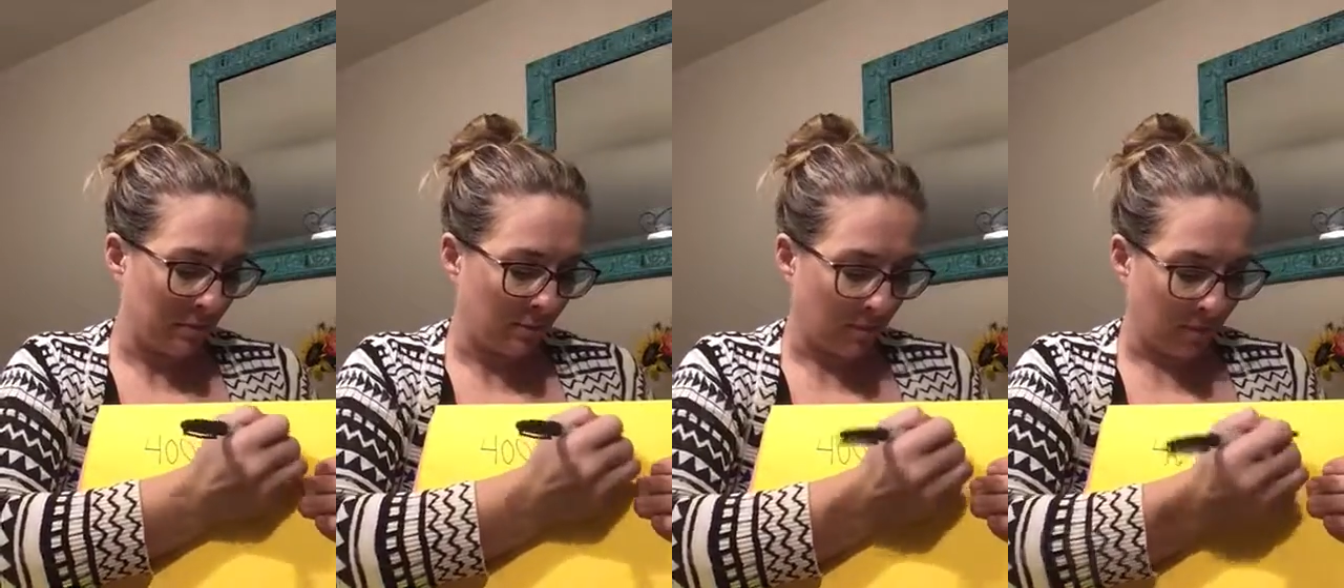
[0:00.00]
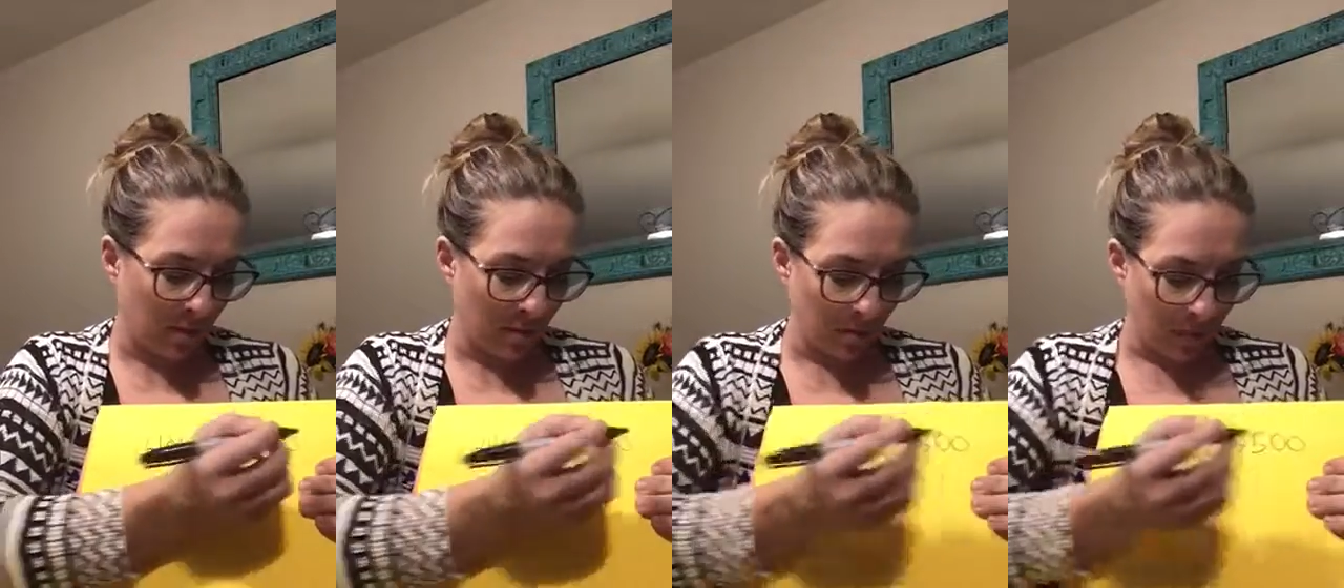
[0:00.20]

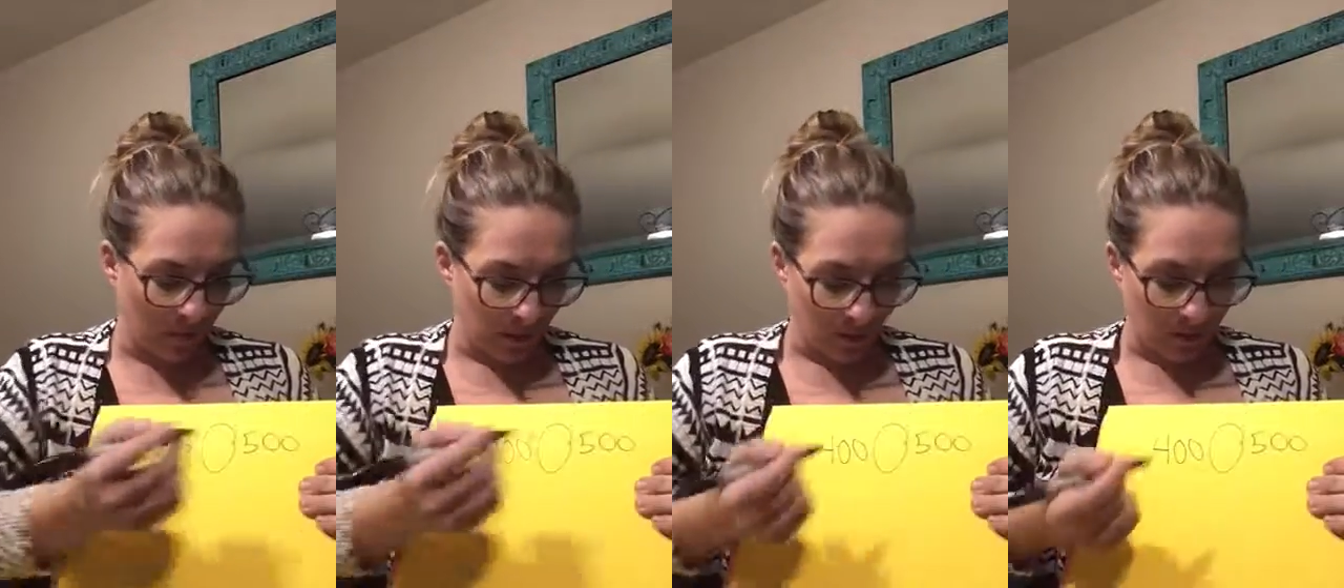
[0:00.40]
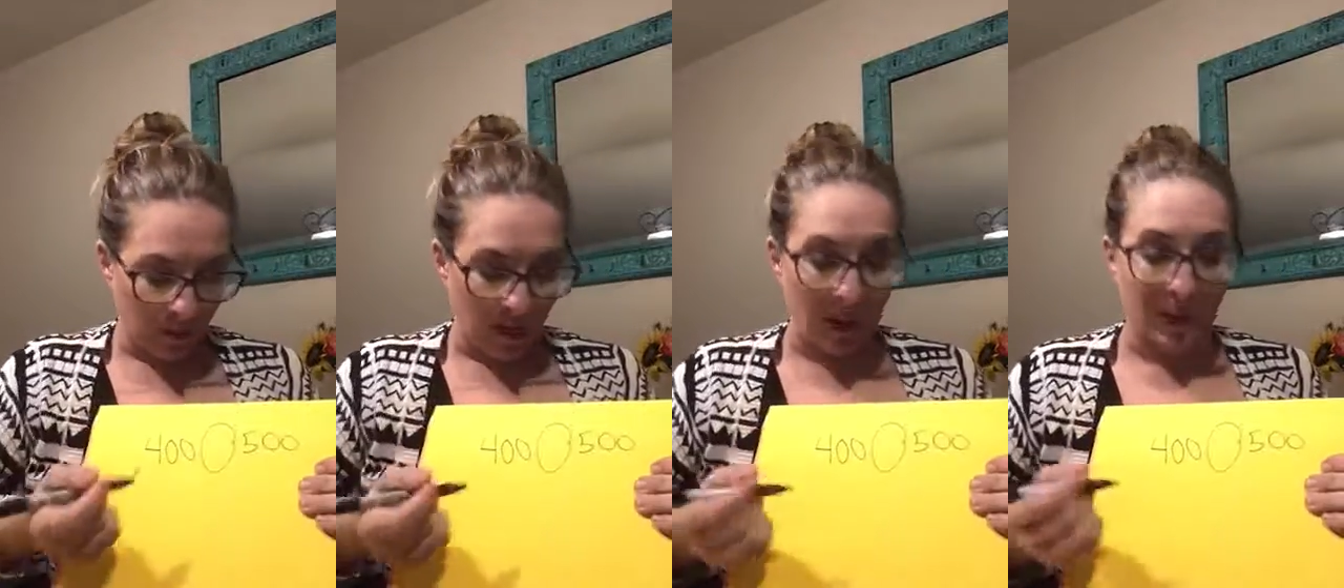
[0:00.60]
What I
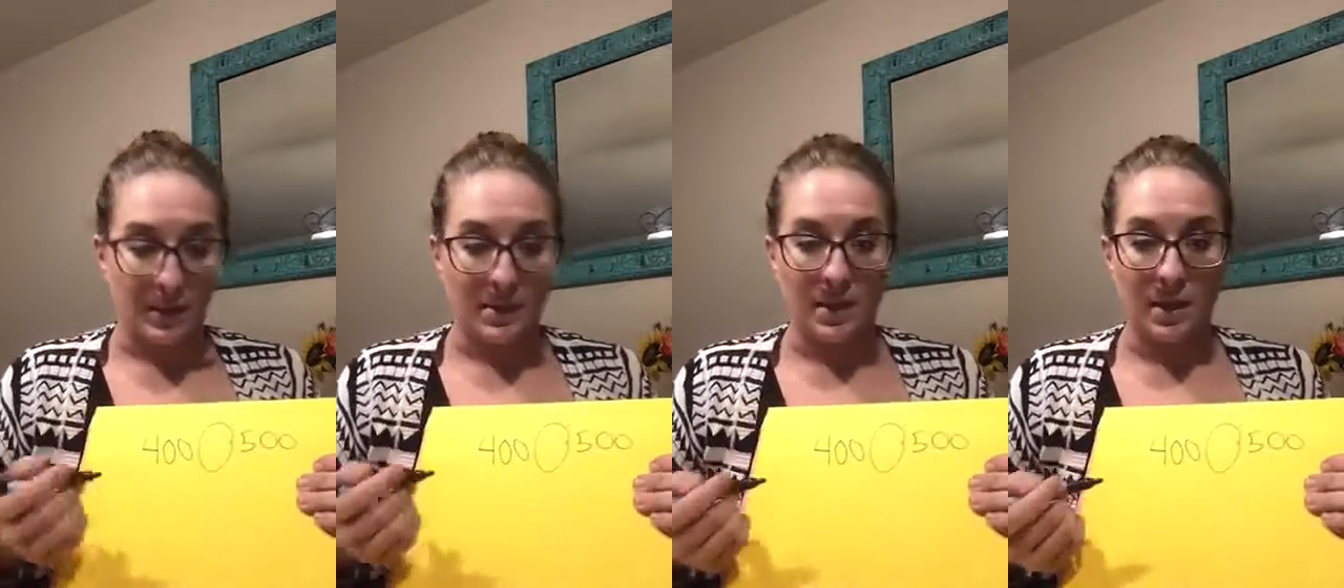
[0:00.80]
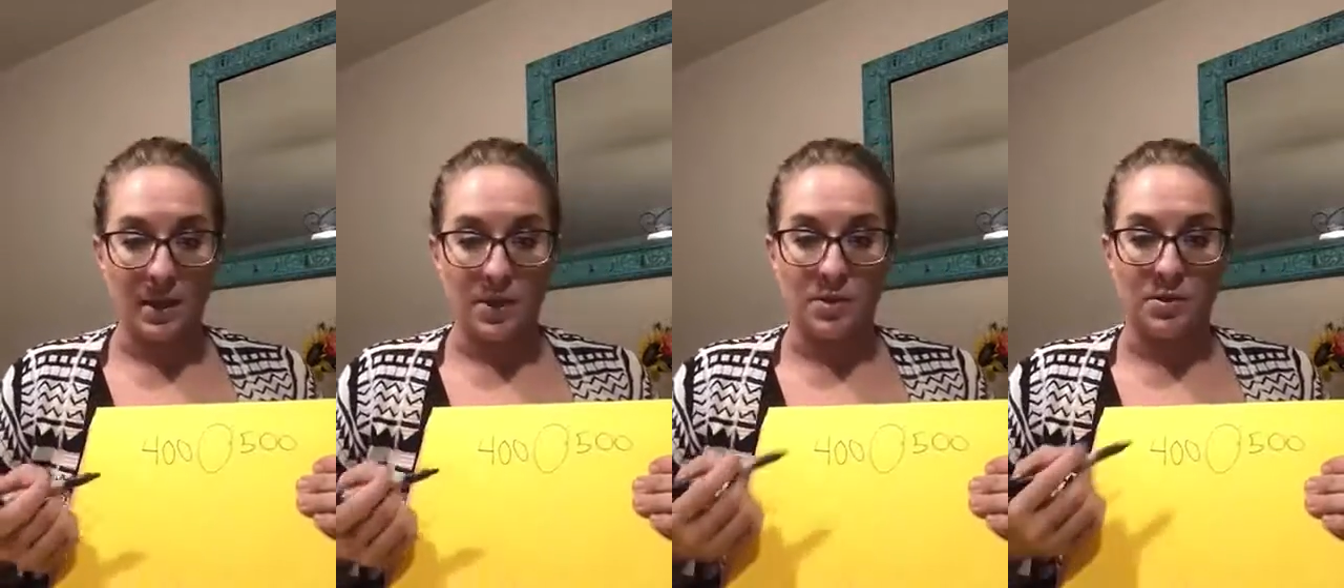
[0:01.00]
teach
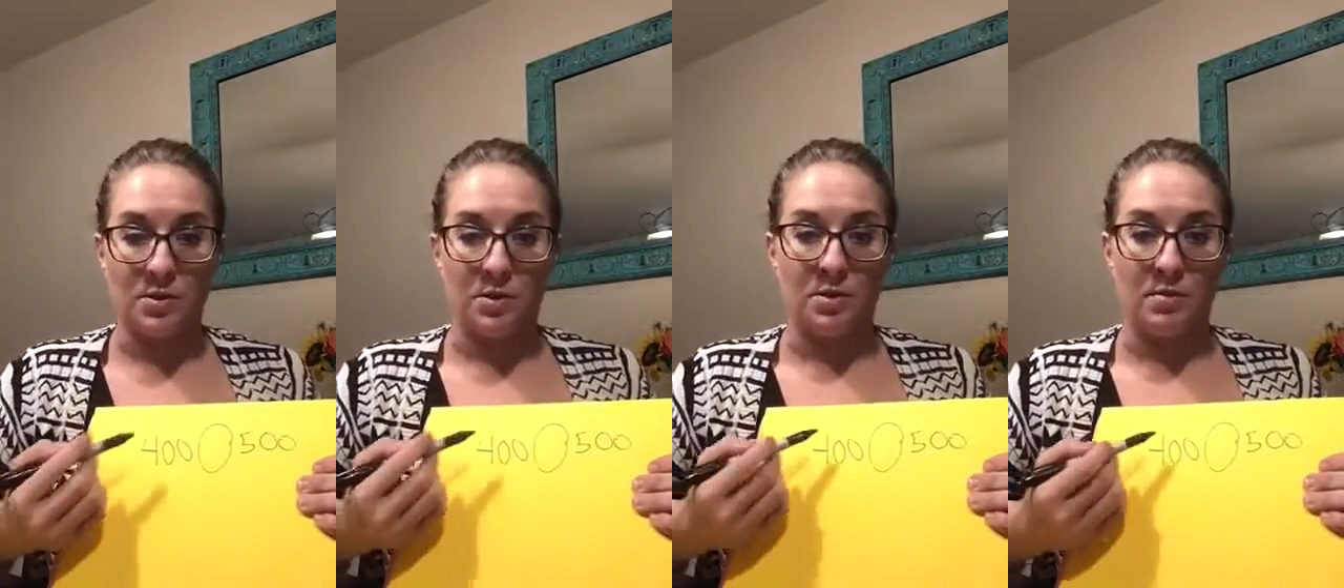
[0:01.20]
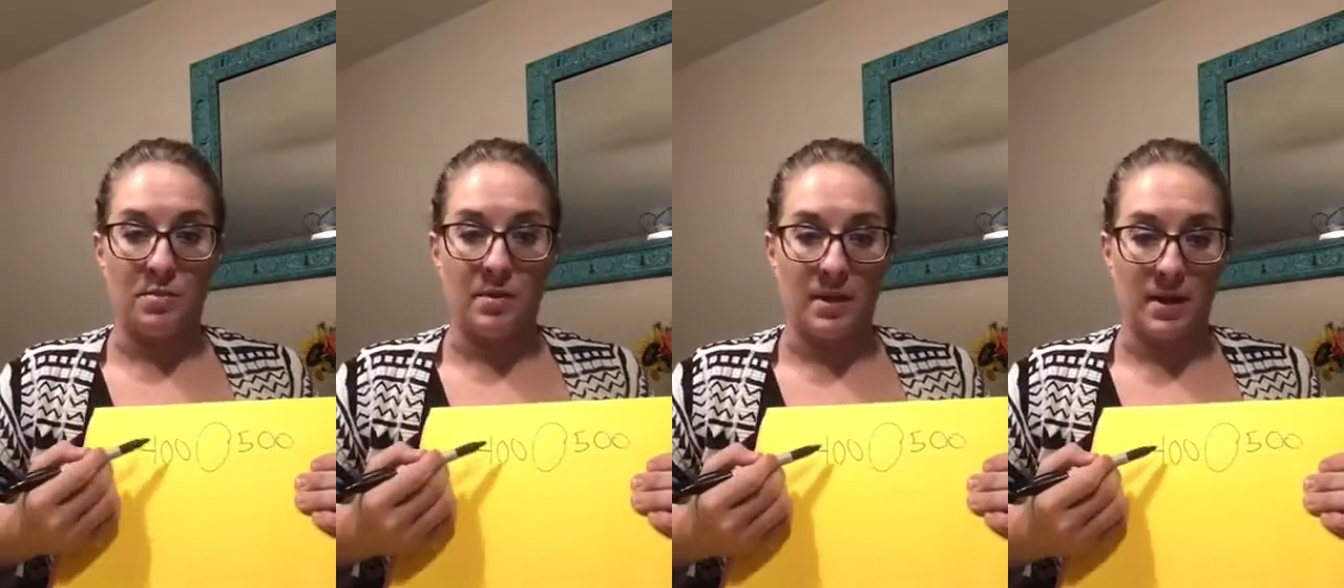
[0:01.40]
them
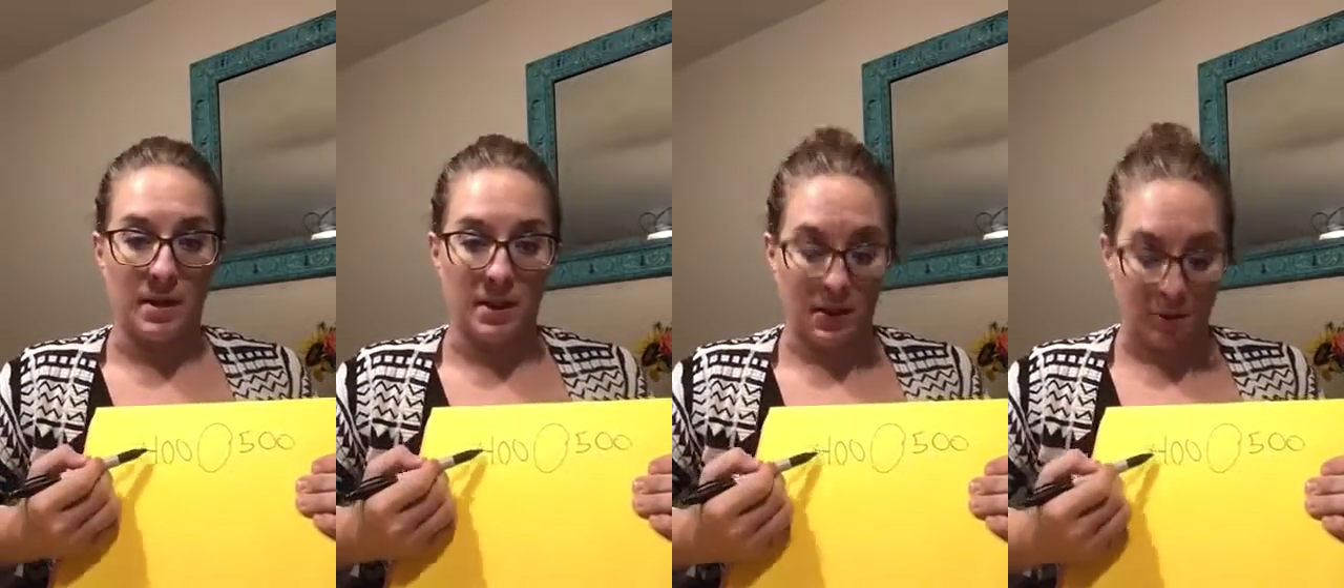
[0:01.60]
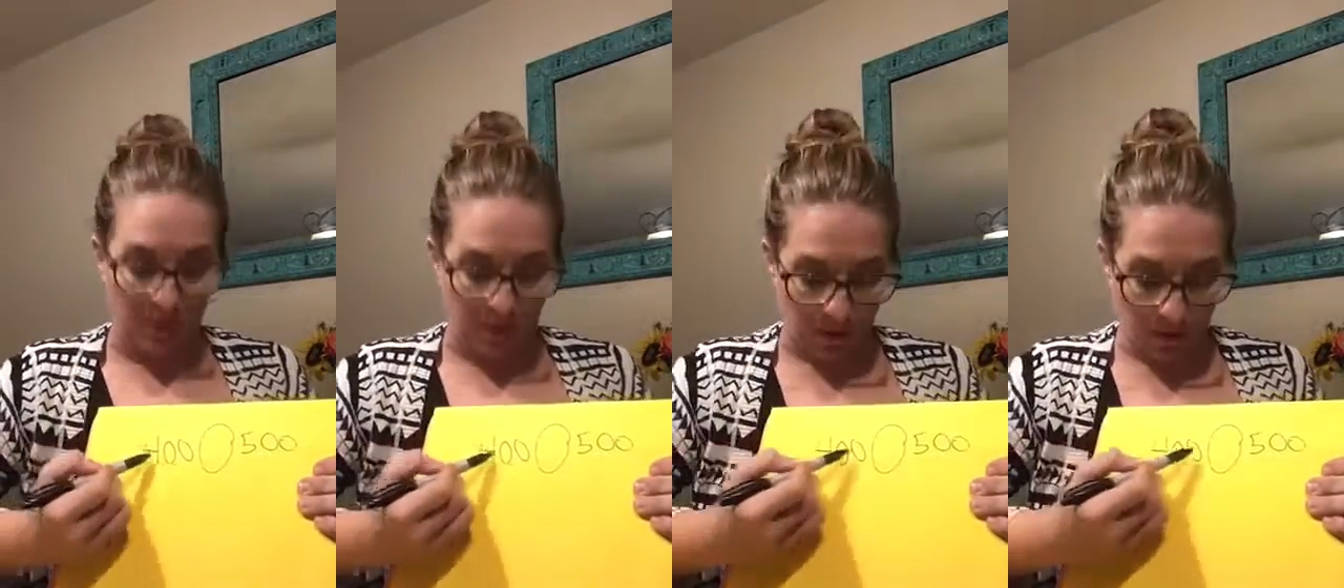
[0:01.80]
is what goes